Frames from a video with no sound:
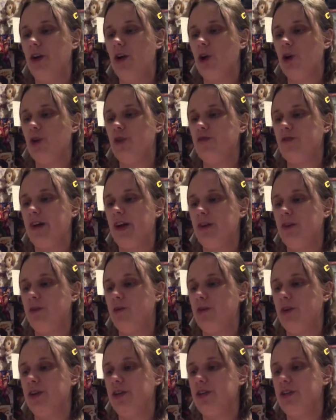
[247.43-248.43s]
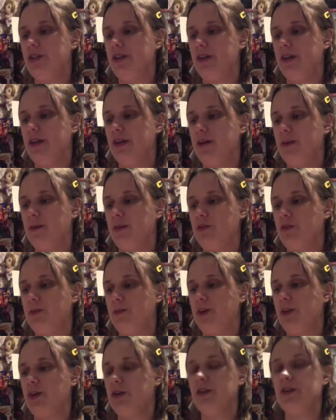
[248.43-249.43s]
her final words to him of the
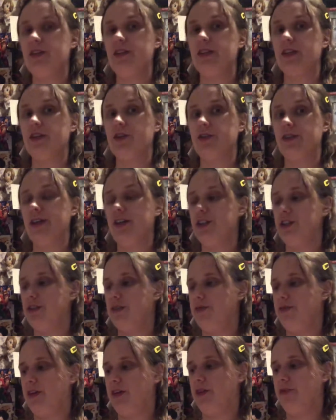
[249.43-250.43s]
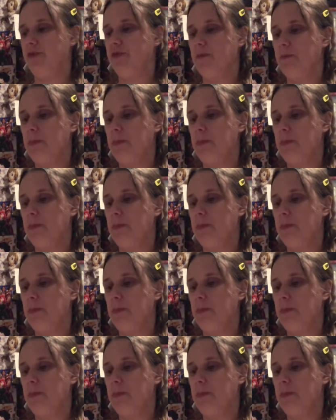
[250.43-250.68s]
purest declaration of love.